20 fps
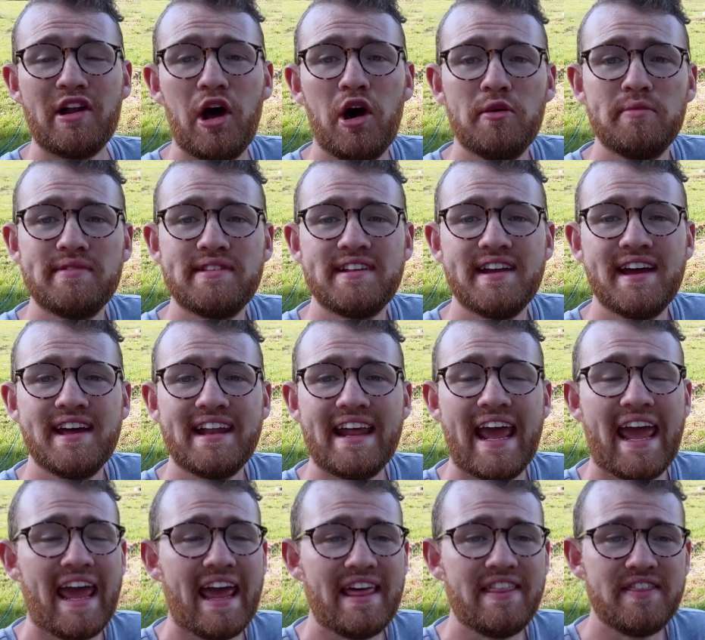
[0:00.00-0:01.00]
Homestead,
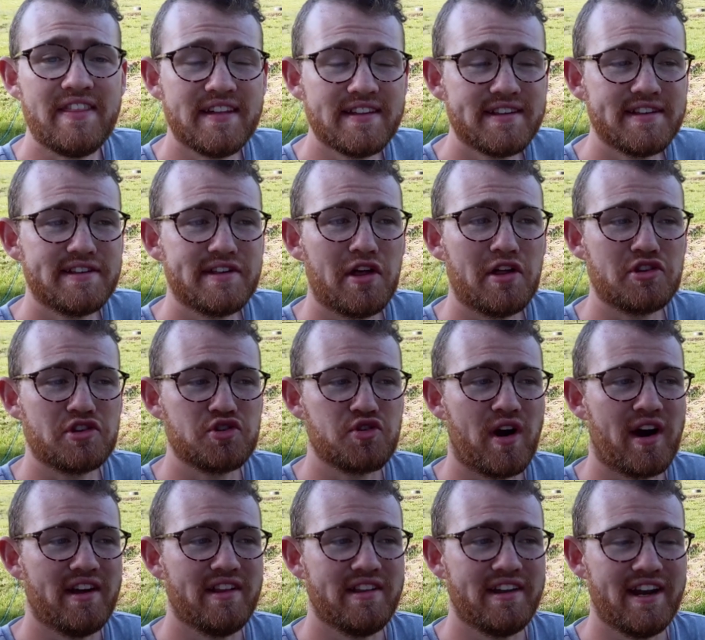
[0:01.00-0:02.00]
this is all
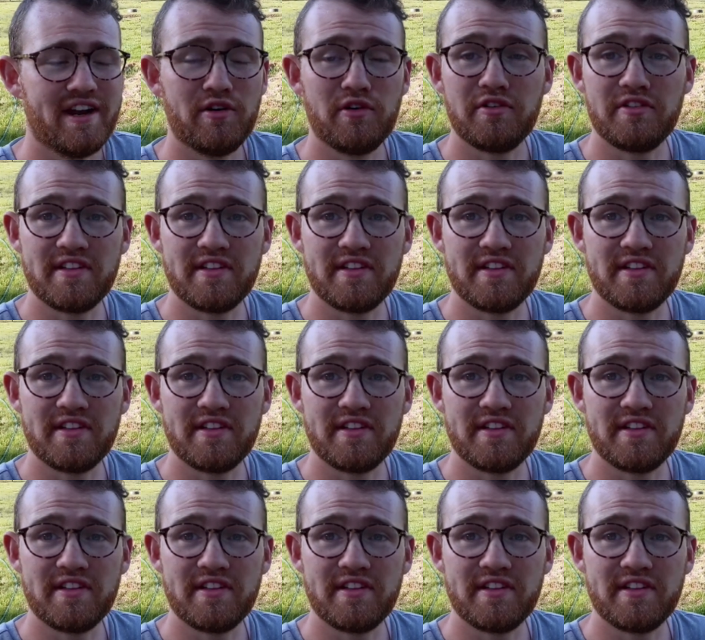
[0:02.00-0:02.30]
trial and error.